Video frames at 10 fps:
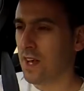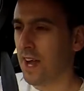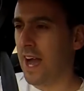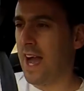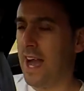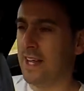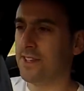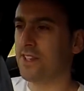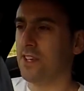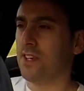And
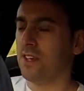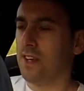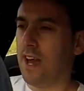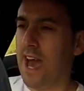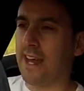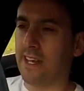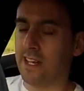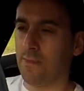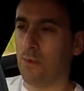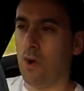
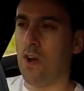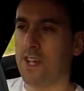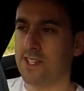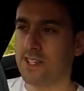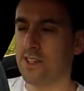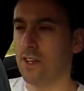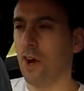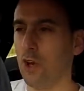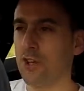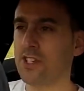handling wise,
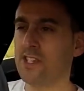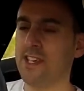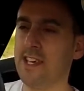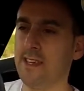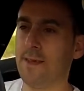honestly,